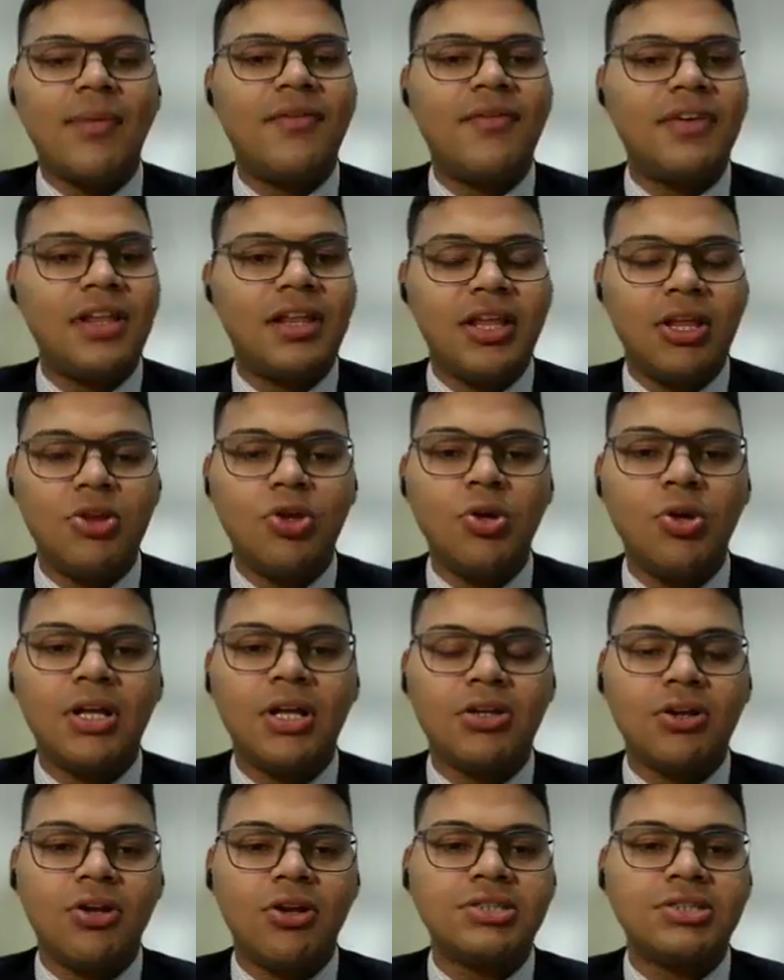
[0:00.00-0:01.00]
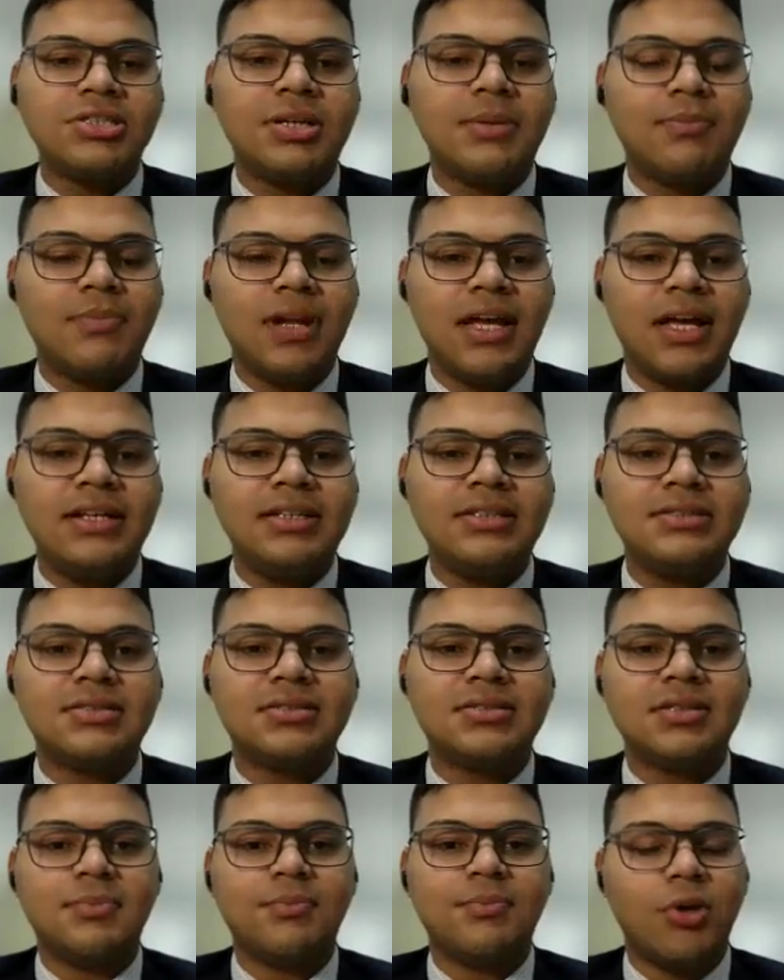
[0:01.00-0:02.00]
Vaibhav in Hindu mythology
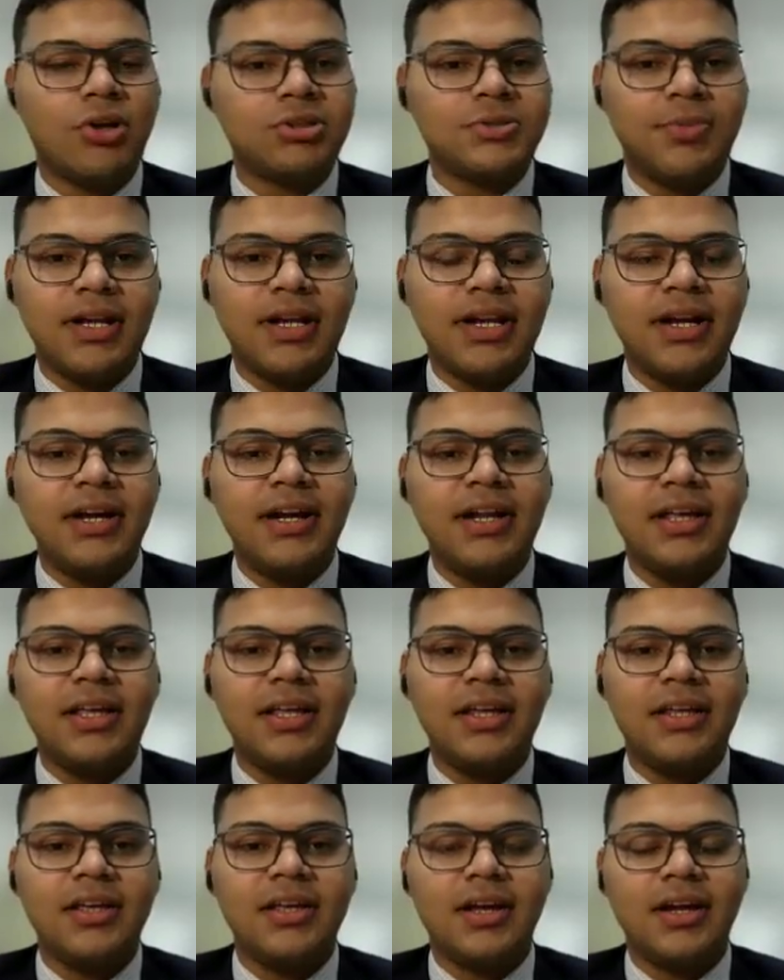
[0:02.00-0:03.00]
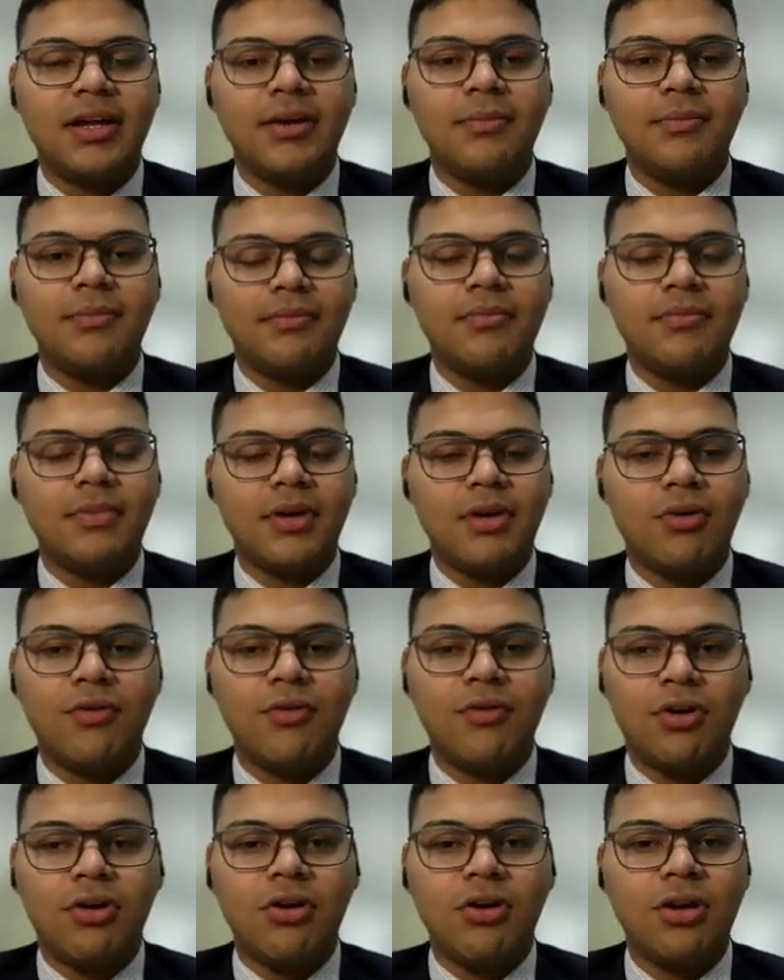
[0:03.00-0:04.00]
implies prosperity and
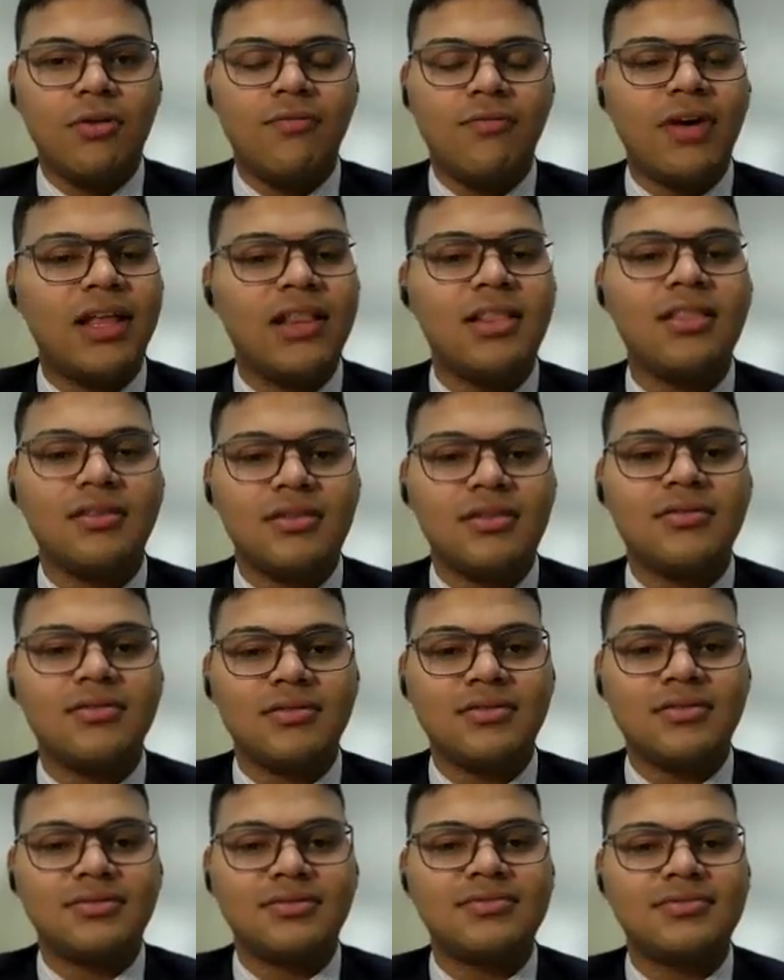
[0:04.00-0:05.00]
overall wealth.